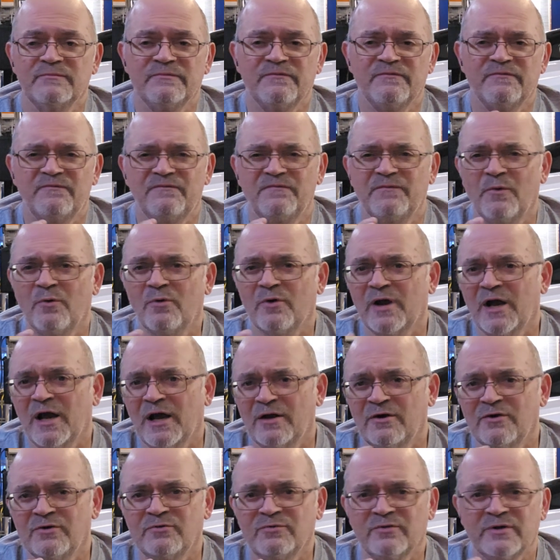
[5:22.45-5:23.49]

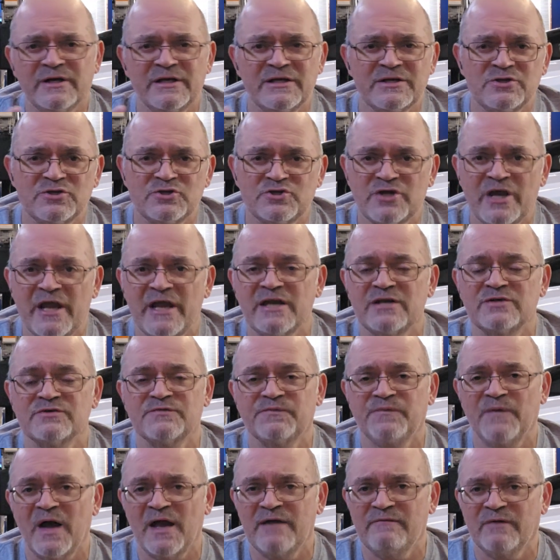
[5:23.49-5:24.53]
400 and
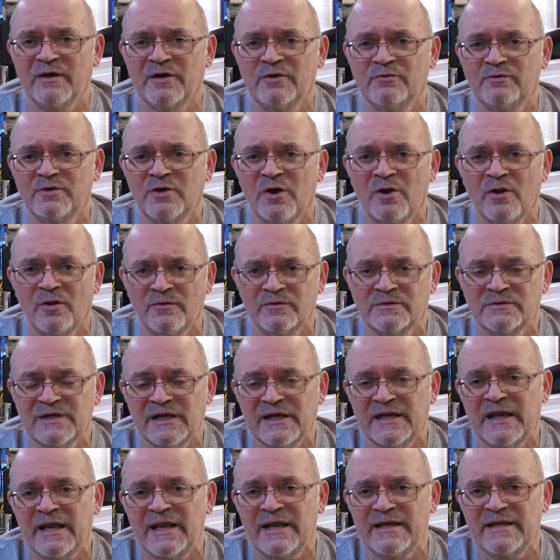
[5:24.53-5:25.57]
change, $500
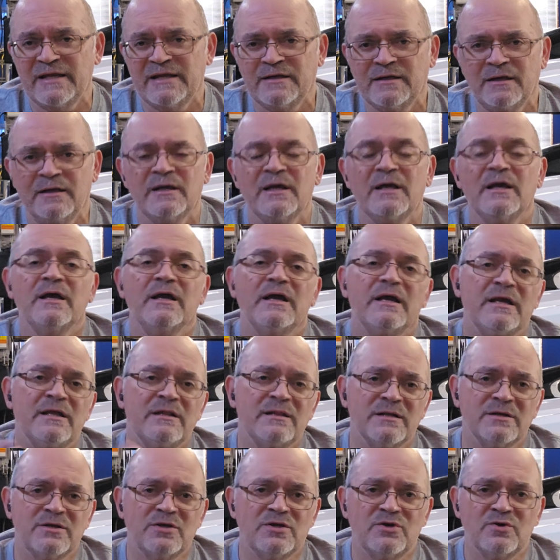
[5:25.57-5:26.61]
Canadian.
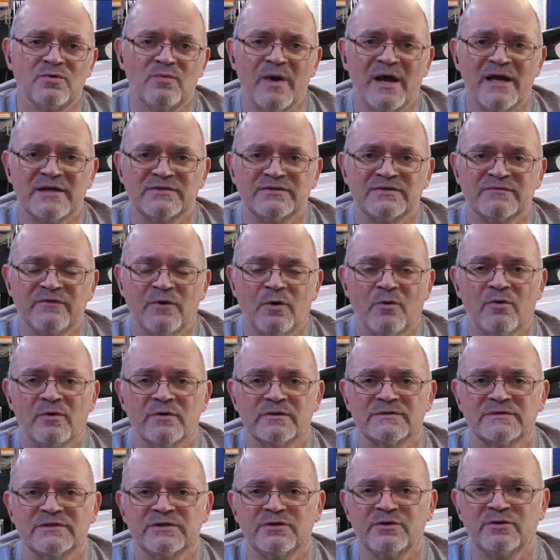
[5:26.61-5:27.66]
In the US, of
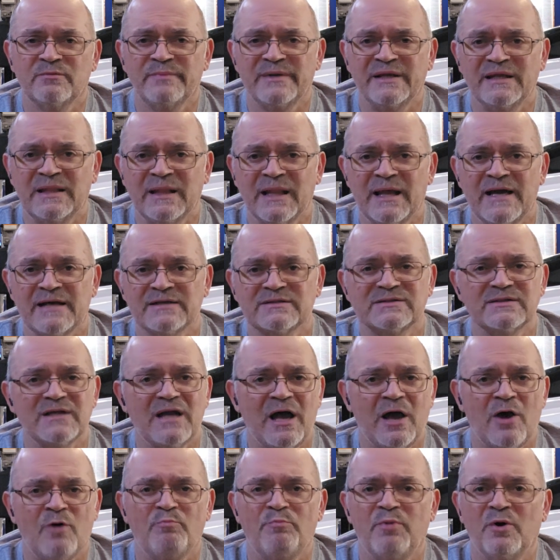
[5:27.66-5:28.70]
course, it'll be less.
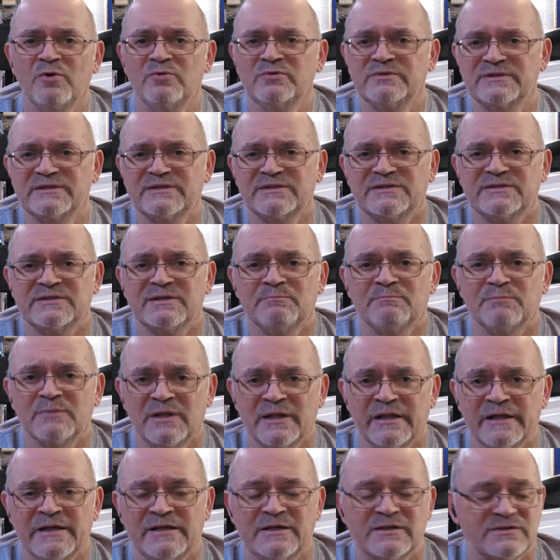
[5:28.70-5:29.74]
I'll post some
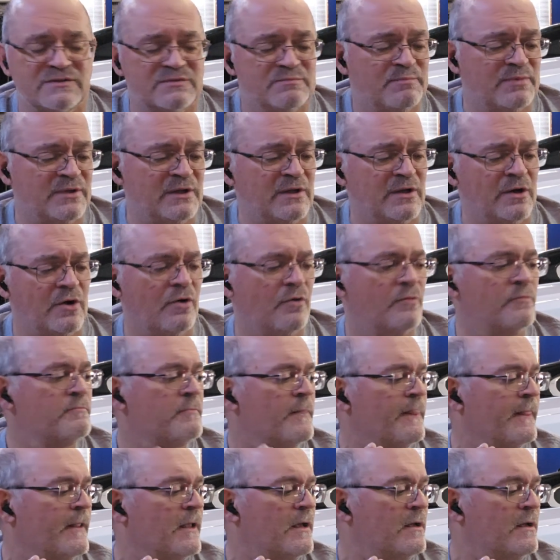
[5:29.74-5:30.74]
links below.